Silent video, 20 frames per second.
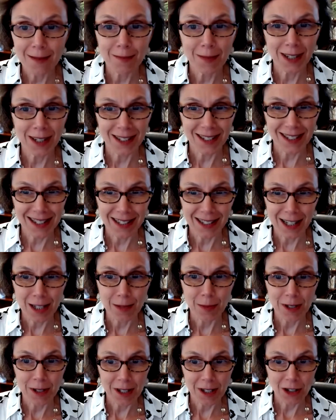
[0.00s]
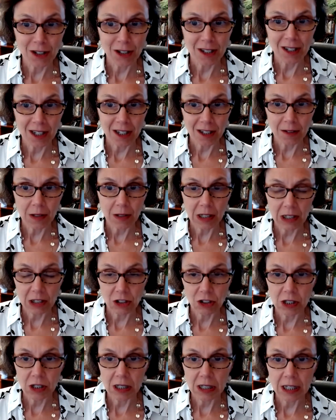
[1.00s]
months in this position at
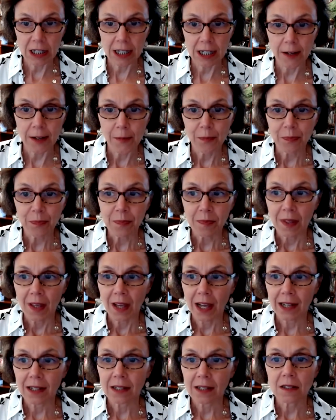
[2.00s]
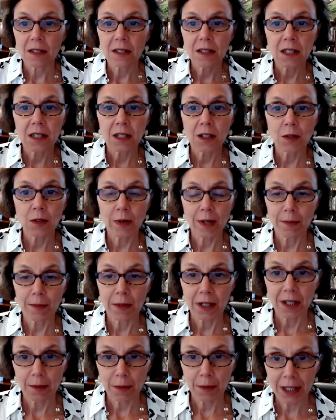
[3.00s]
USG, I can see the way
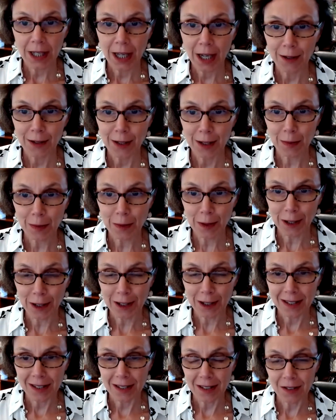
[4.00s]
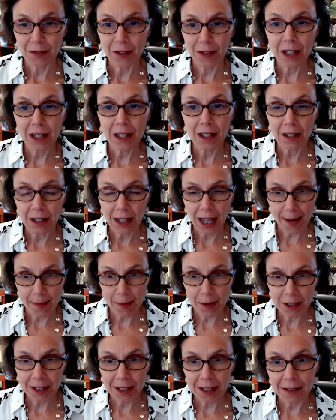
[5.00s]
Montgomery County works. It's very
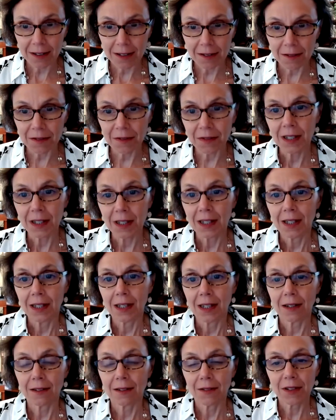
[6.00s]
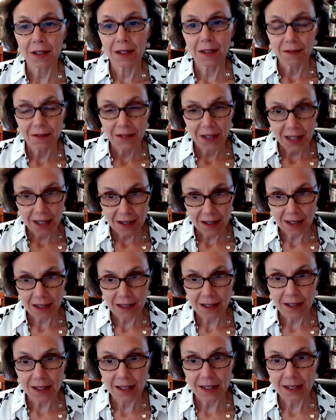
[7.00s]
collaborative. Very invested in
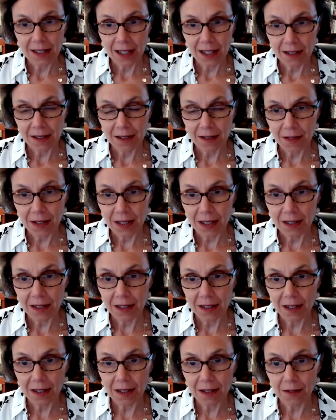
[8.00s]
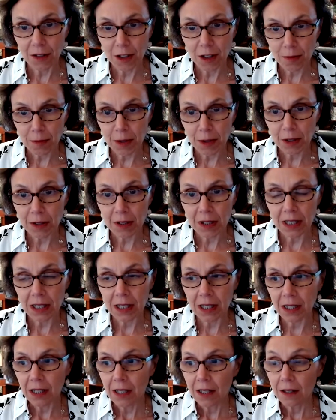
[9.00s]
the success of the
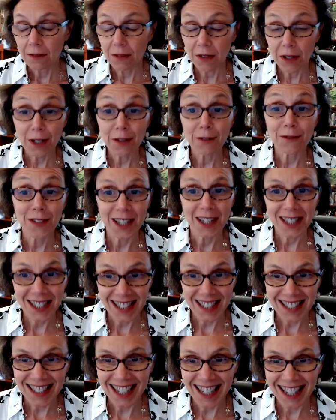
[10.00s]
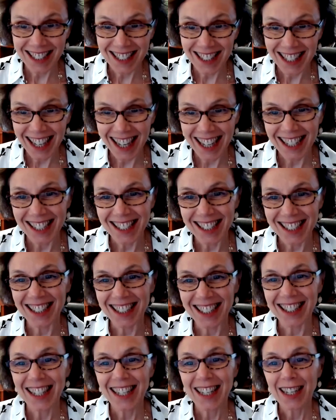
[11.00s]
community, very invested in
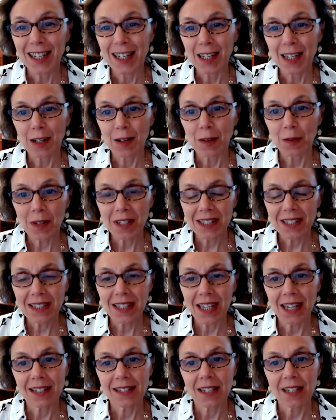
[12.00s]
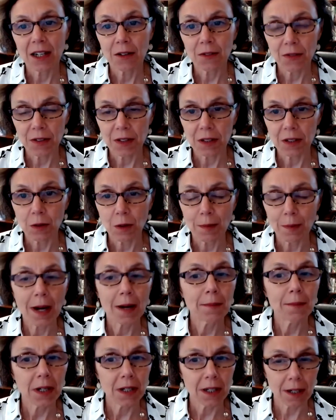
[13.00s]
education. What stands out for you about
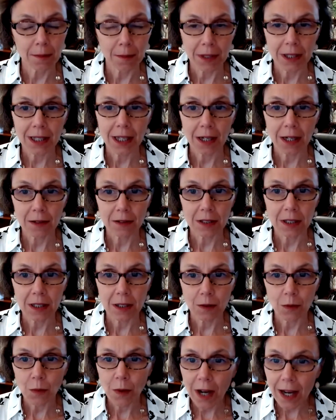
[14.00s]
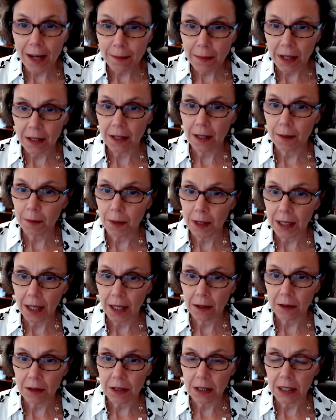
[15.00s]
Montgomery County? Why Montgomery
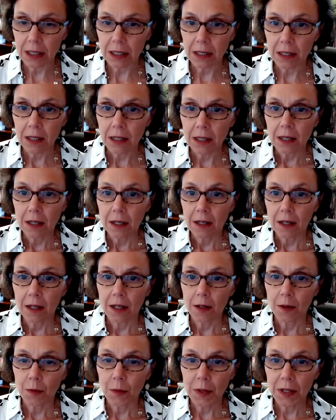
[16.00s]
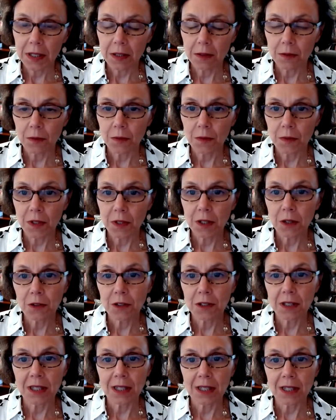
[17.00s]
County? What do you
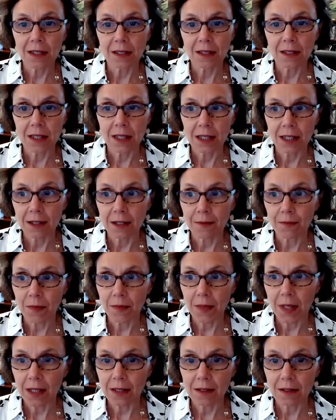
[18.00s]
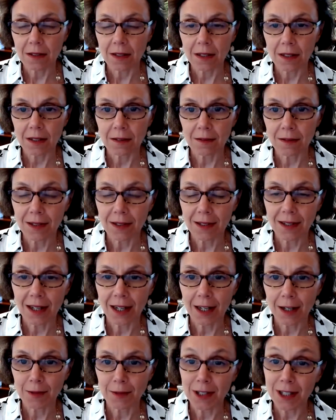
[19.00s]
see as the
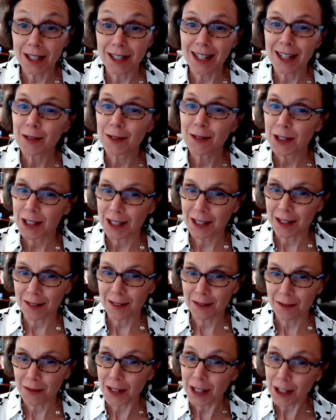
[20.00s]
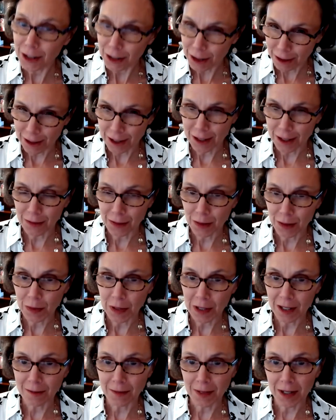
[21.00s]
distinguishing features, if you
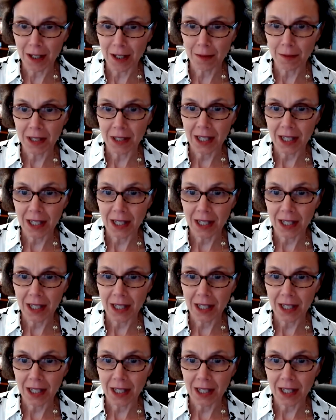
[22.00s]
will, of Montgomery